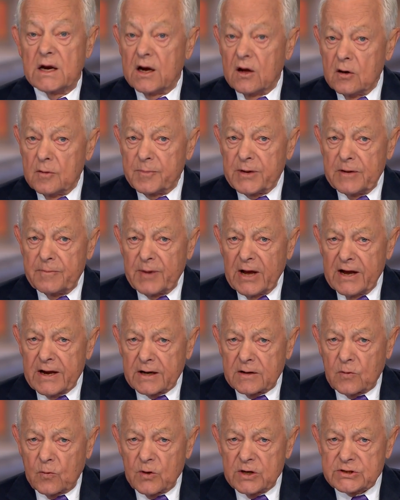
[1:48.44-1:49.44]
I'll be
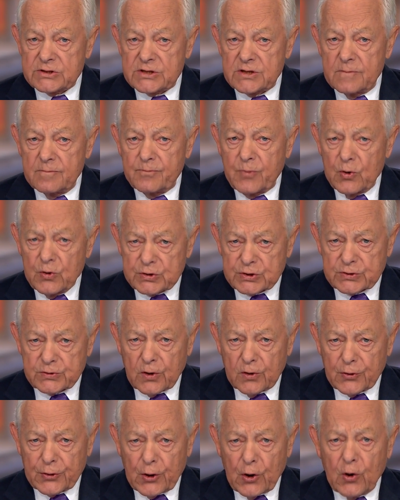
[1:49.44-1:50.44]
back with some
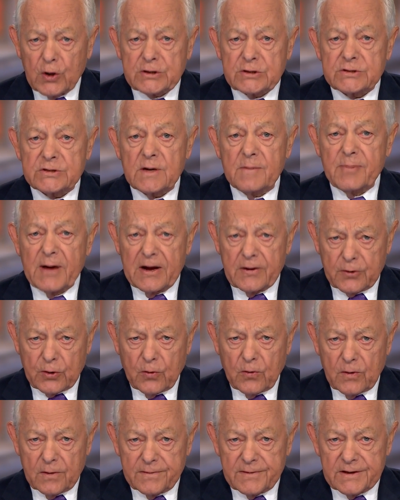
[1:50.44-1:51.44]
personal thoughts about
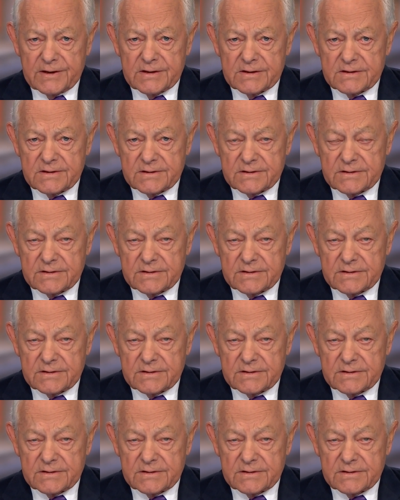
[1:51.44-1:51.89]
all this.